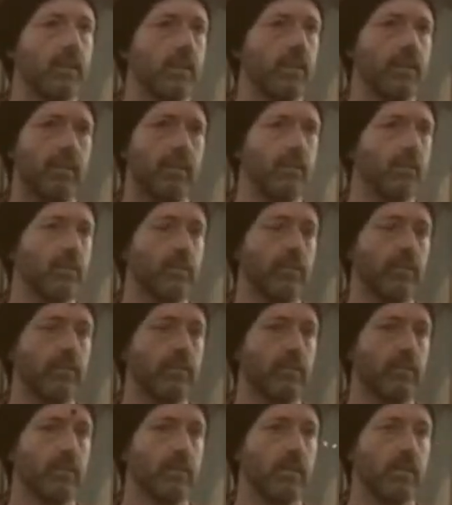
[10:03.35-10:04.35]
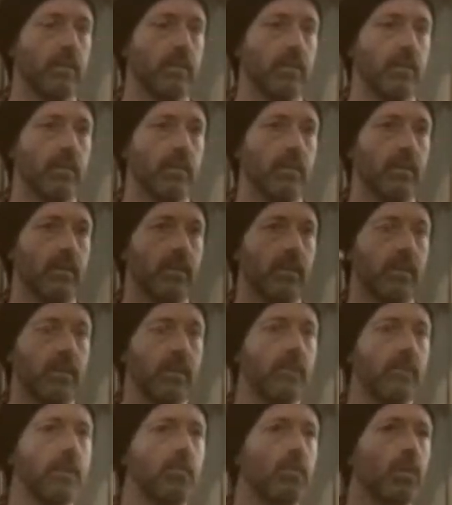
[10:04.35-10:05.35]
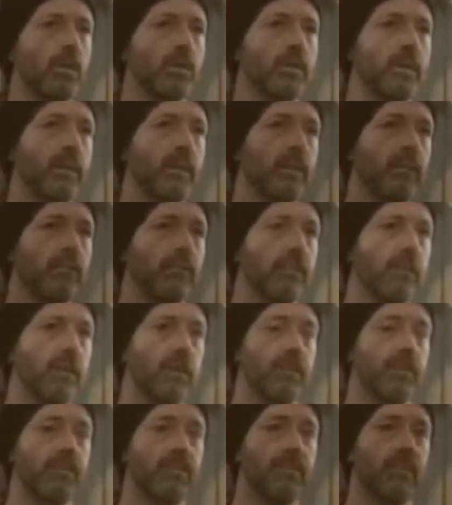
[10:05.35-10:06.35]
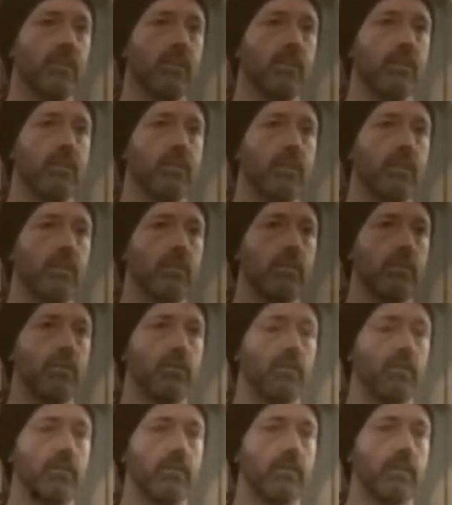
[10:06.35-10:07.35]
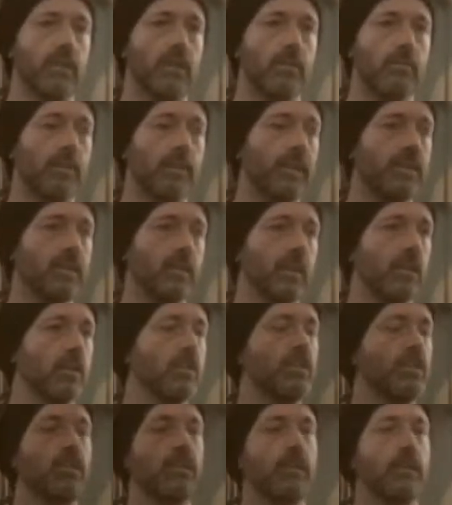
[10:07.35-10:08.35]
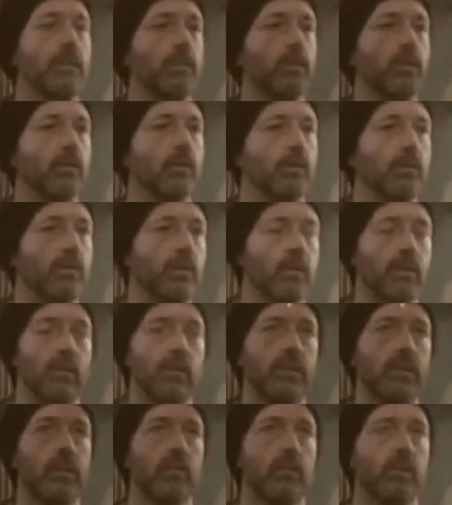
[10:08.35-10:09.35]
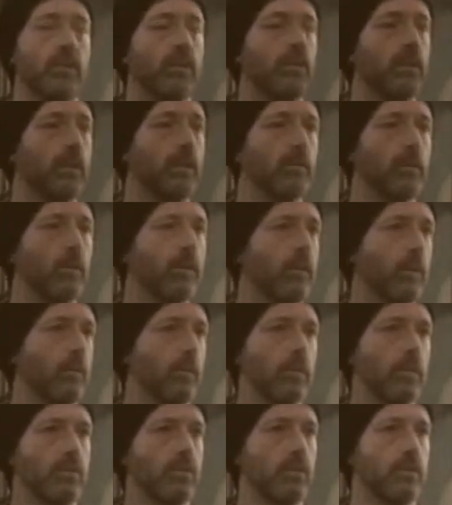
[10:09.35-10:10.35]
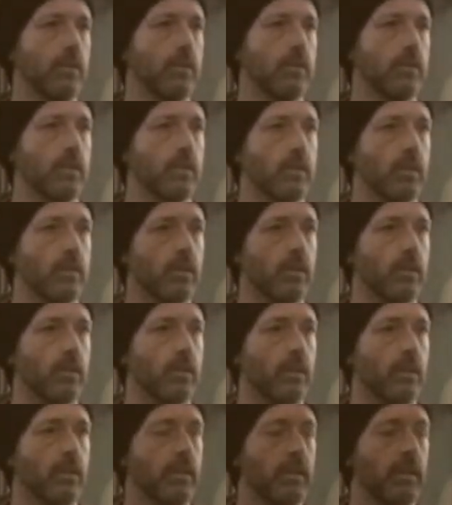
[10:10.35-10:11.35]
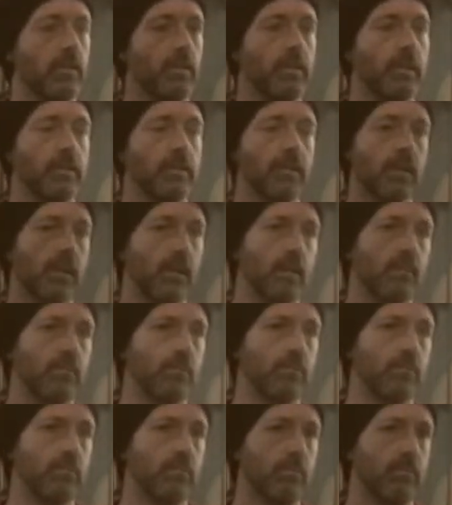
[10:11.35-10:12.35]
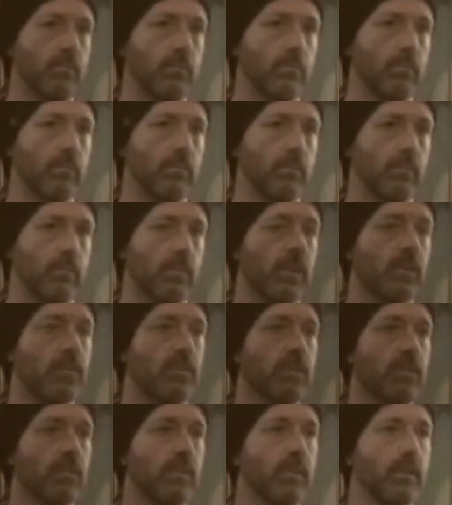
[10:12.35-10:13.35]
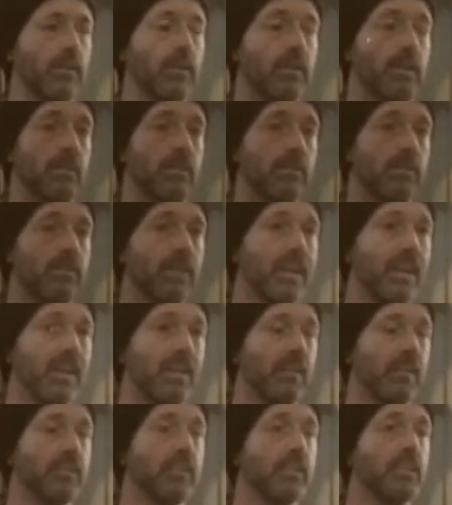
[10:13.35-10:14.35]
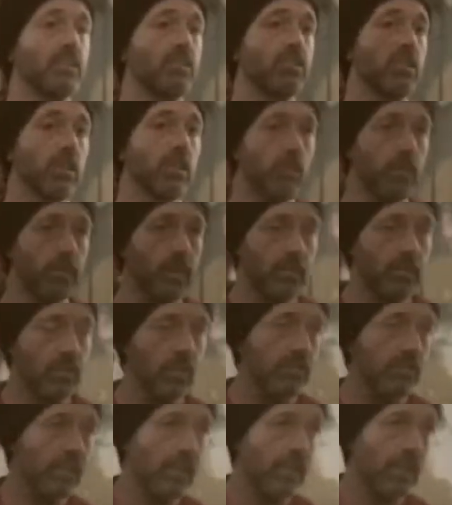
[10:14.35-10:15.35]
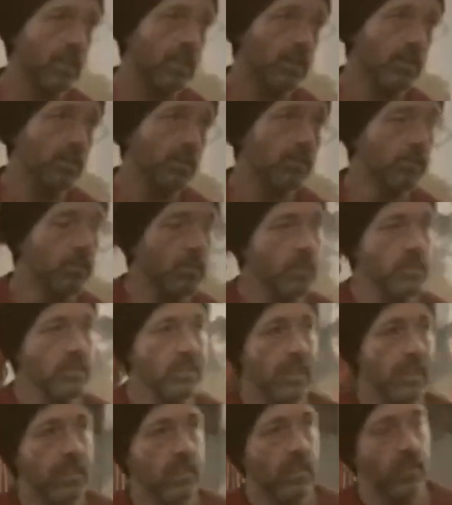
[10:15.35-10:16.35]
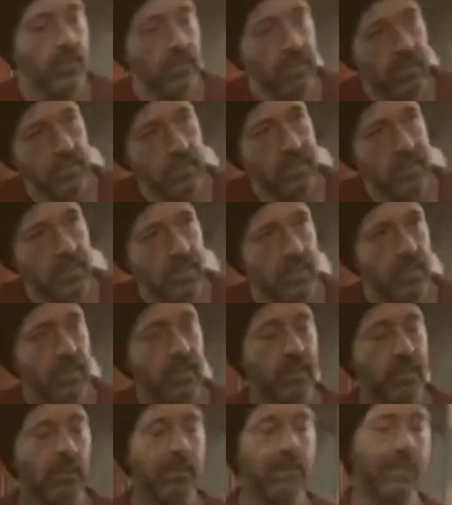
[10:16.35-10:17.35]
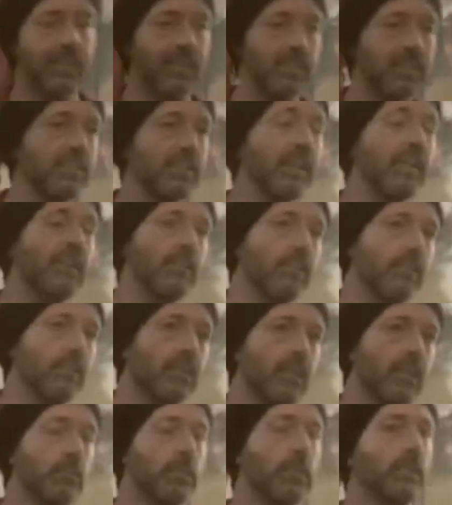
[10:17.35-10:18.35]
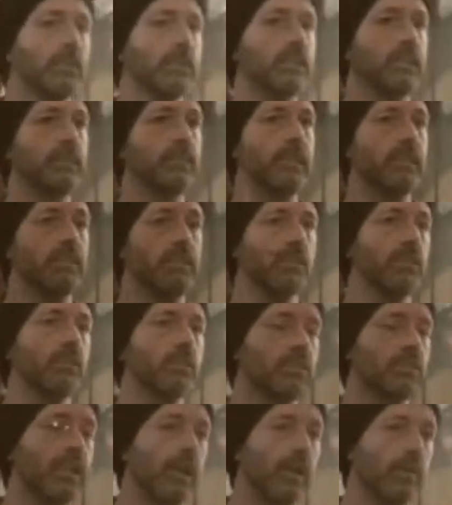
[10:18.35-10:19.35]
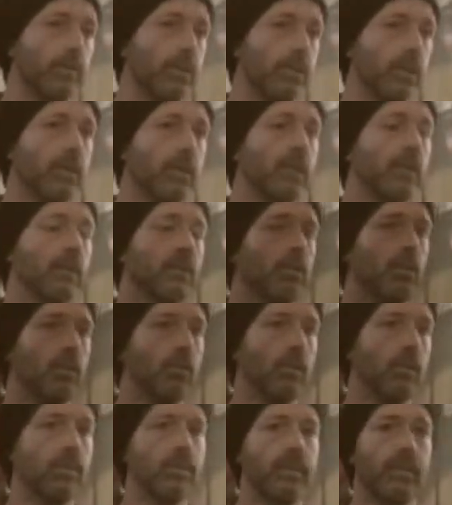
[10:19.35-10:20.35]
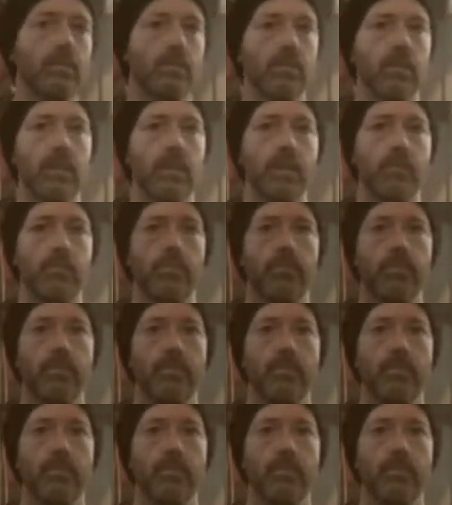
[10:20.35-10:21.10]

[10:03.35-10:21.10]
You I mean, one day if I feel as though you know painting I can't do it anymore, oh I don't want to do it anymore, then I won't do it you know. But um, it's a struggle. Until It yeah, it's only a struggle, struggle, because you haven't let go. But once you let go, then it's easy in a sense because it means that you accept all the things that come.